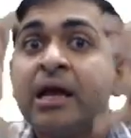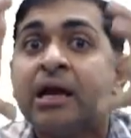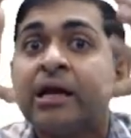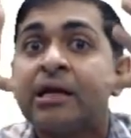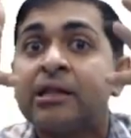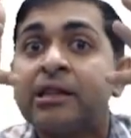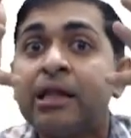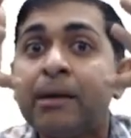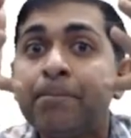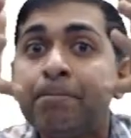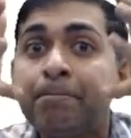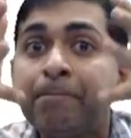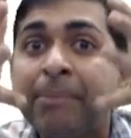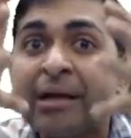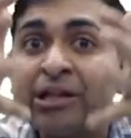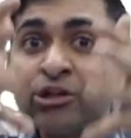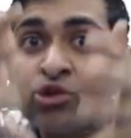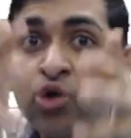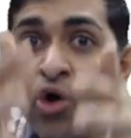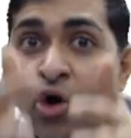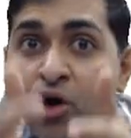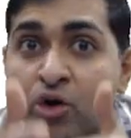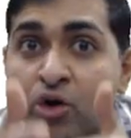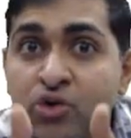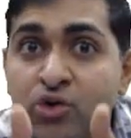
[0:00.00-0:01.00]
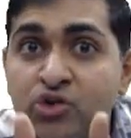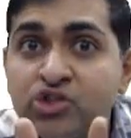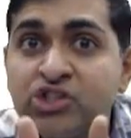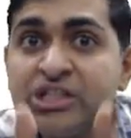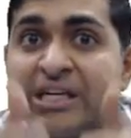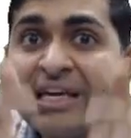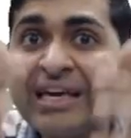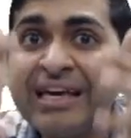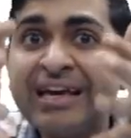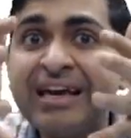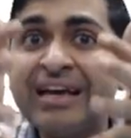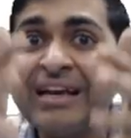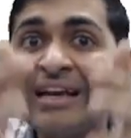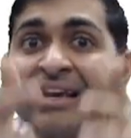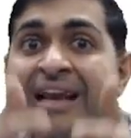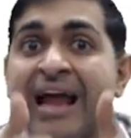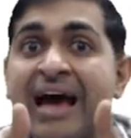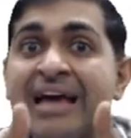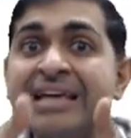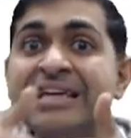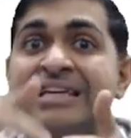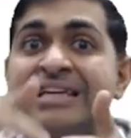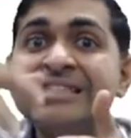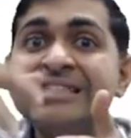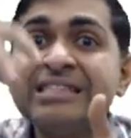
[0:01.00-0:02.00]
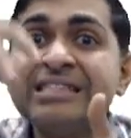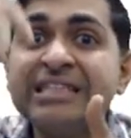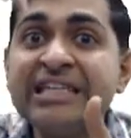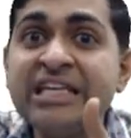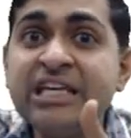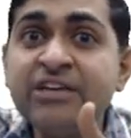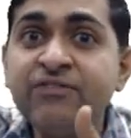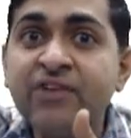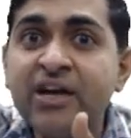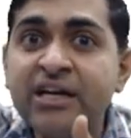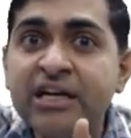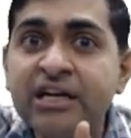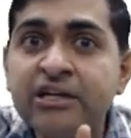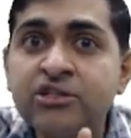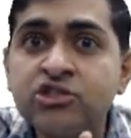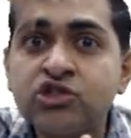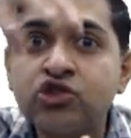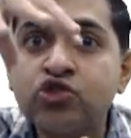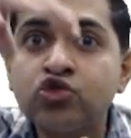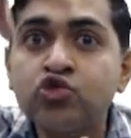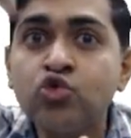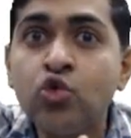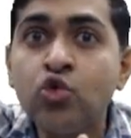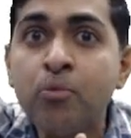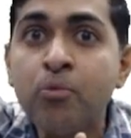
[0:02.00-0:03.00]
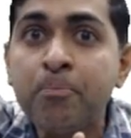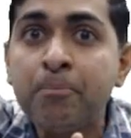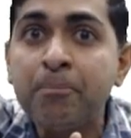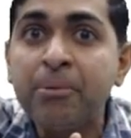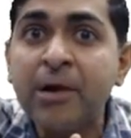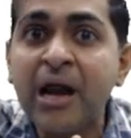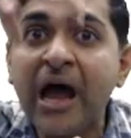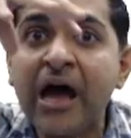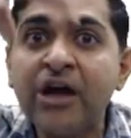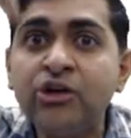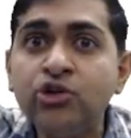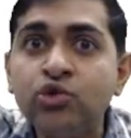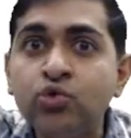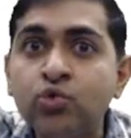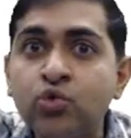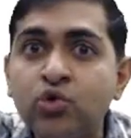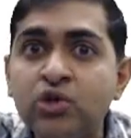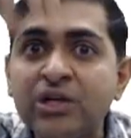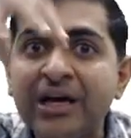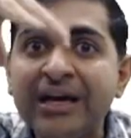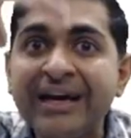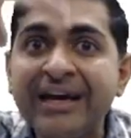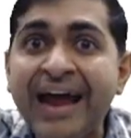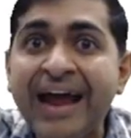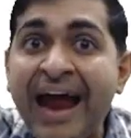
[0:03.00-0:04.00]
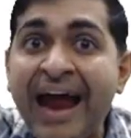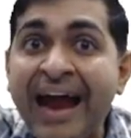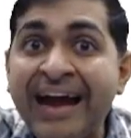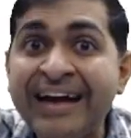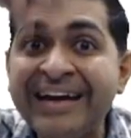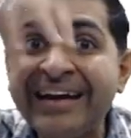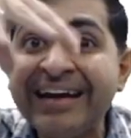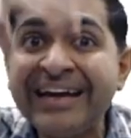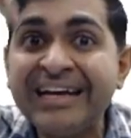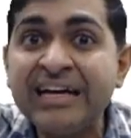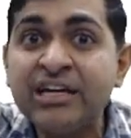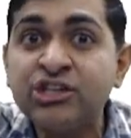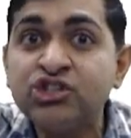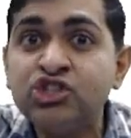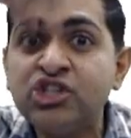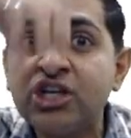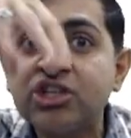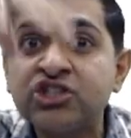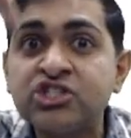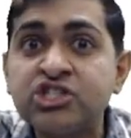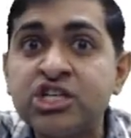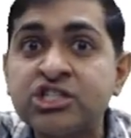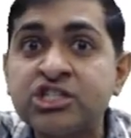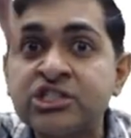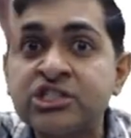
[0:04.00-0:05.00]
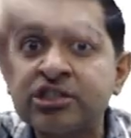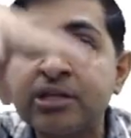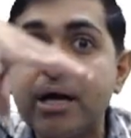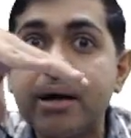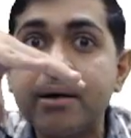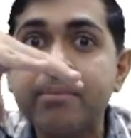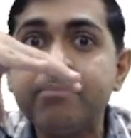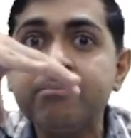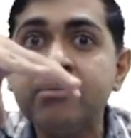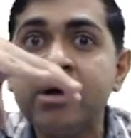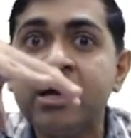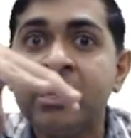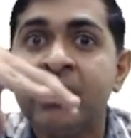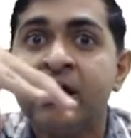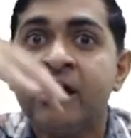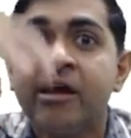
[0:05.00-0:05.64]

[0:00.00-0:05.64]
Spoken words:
the pathology lies even in supranuclear adrenergic system,